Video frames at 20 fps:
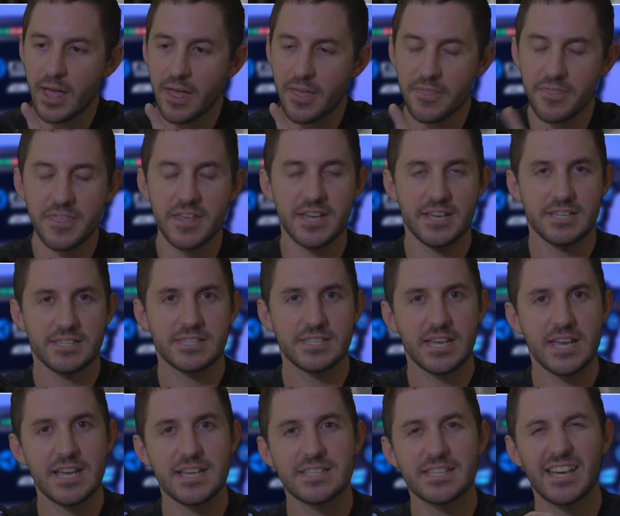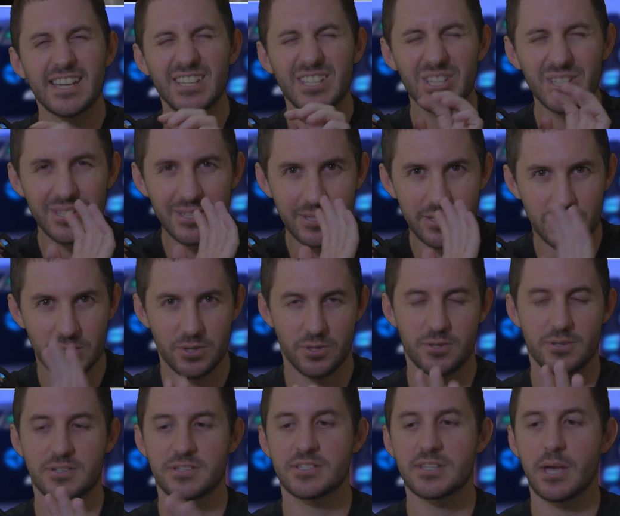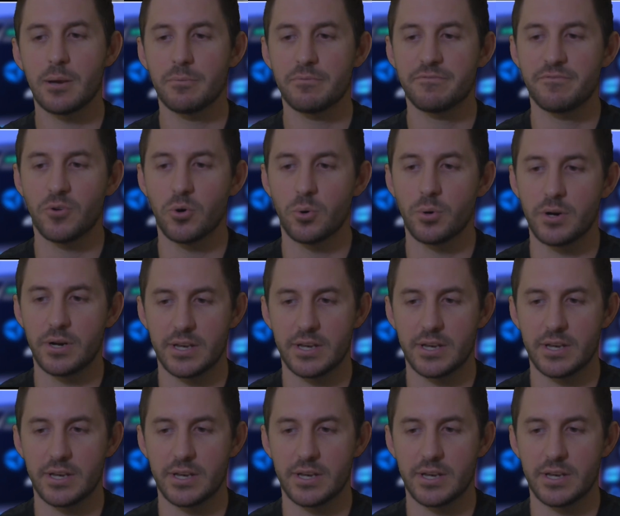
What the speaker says: This is a huge step forward